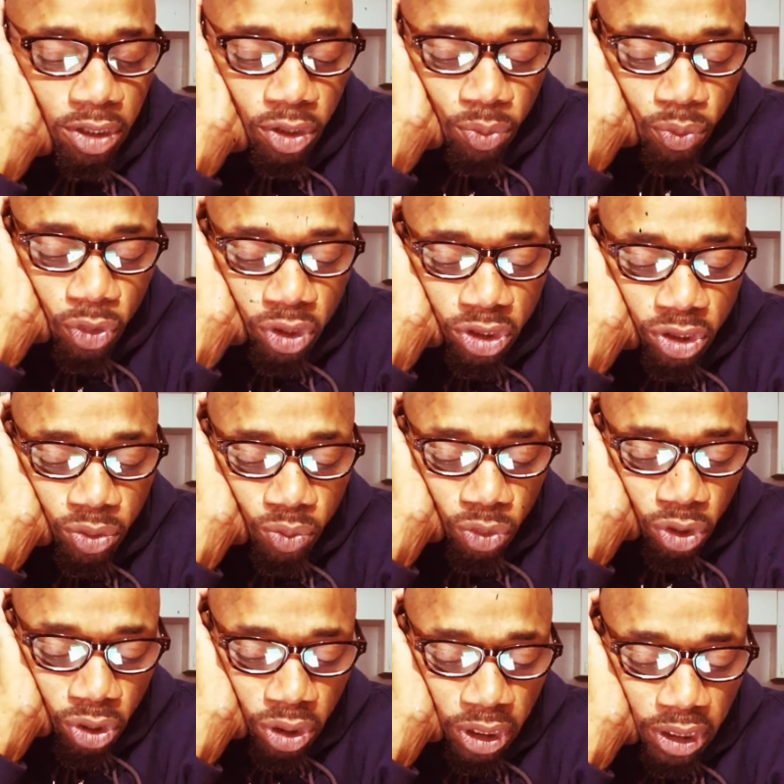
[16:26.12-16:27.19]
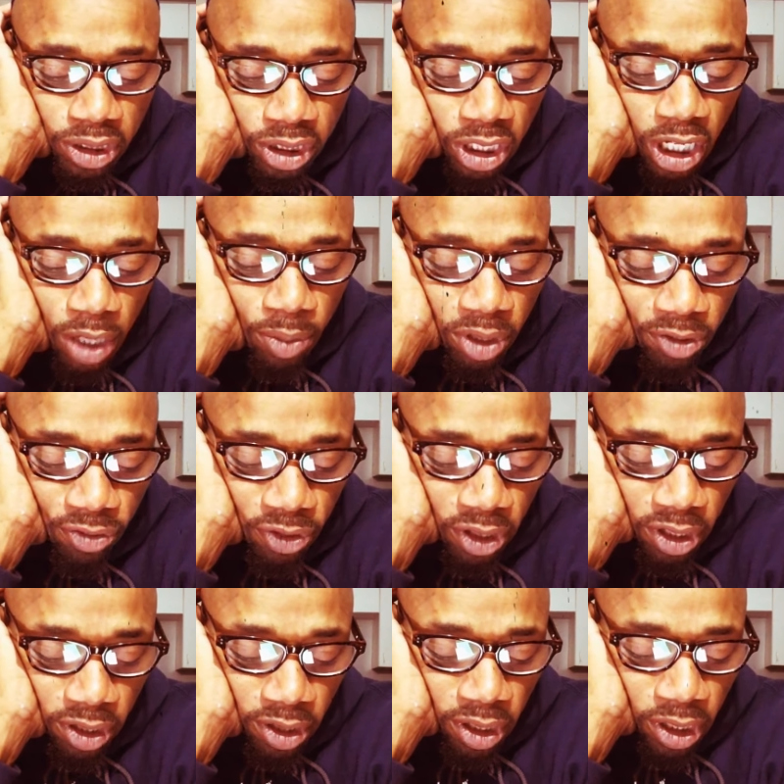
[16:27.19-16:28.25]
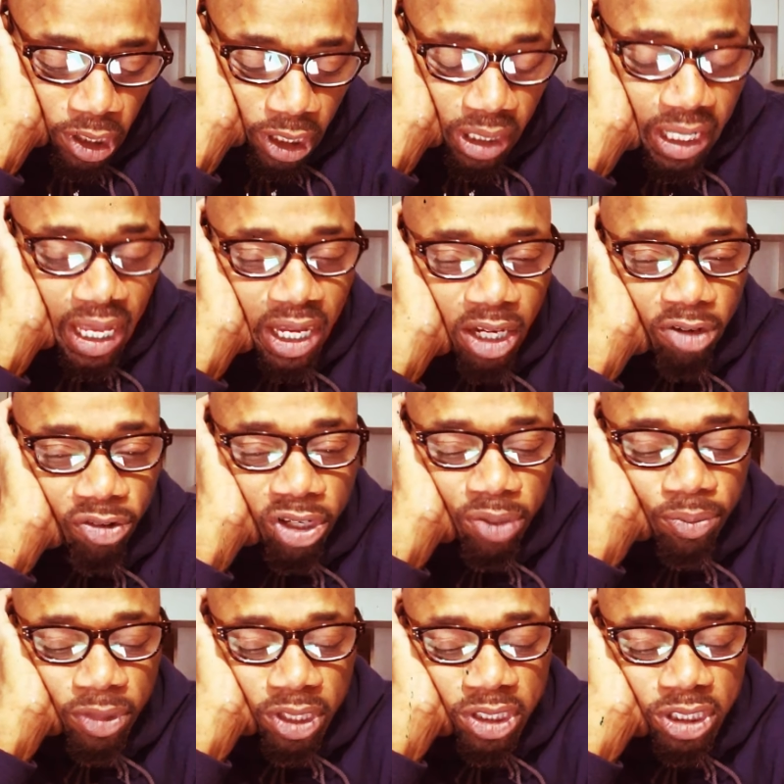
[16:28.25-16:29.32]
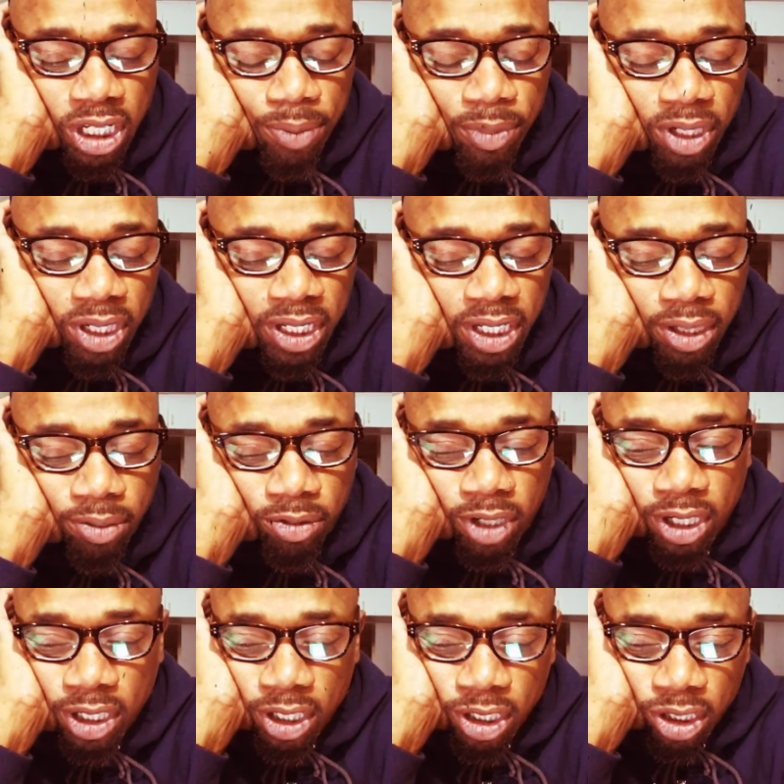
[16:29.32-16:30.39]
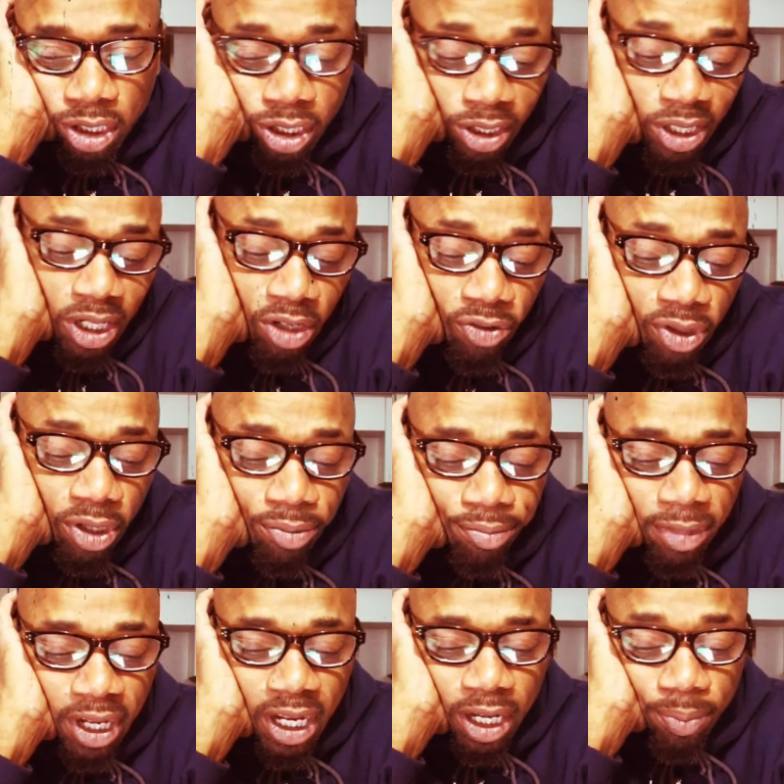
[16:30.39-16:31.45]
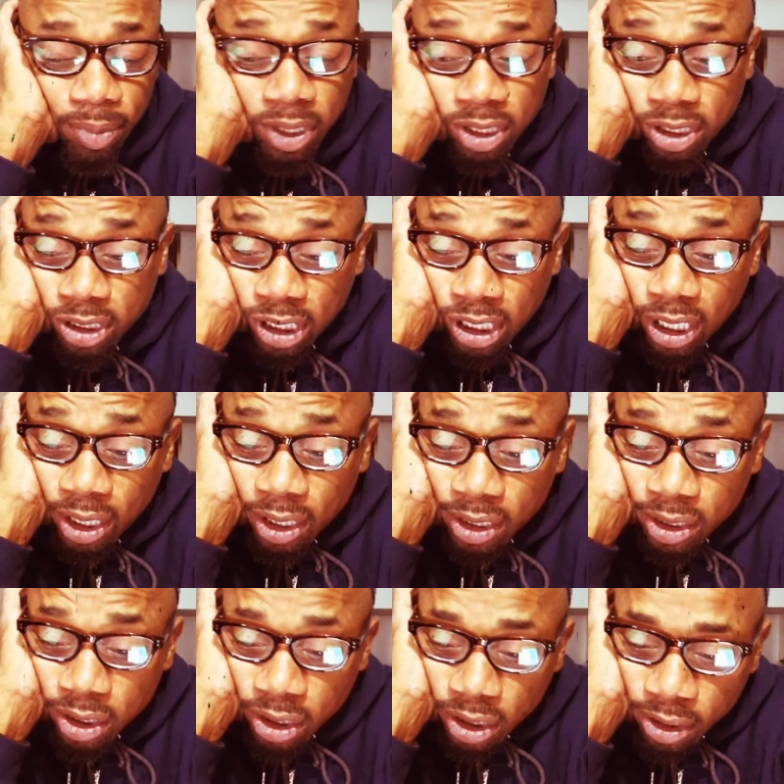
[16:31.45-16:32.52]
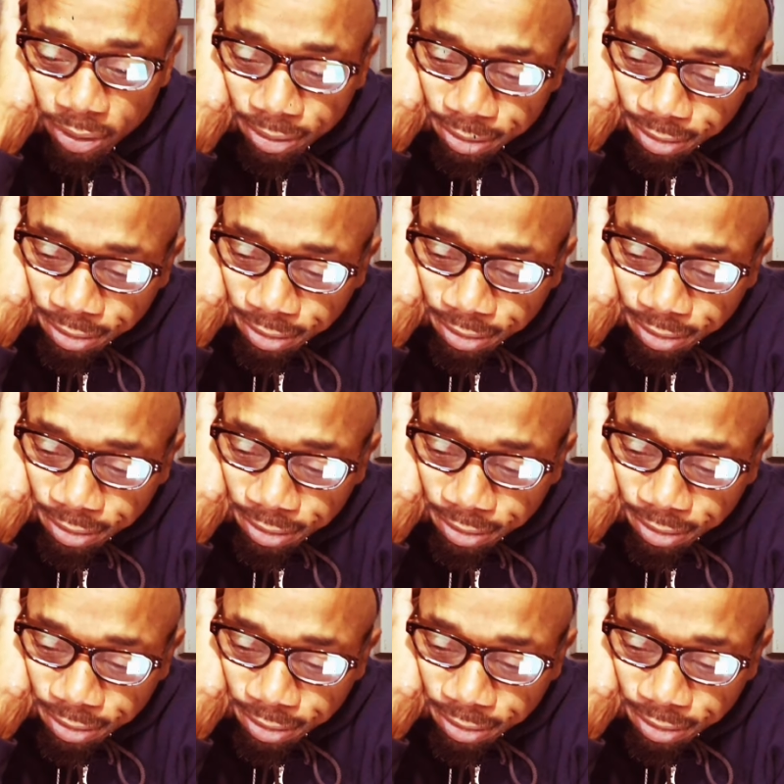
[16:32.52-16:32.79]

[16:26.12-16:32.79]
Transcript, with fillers: the Muslim world, the Islamic faith, that greet me, Islam alaikum, right? And I greet them back because honestly,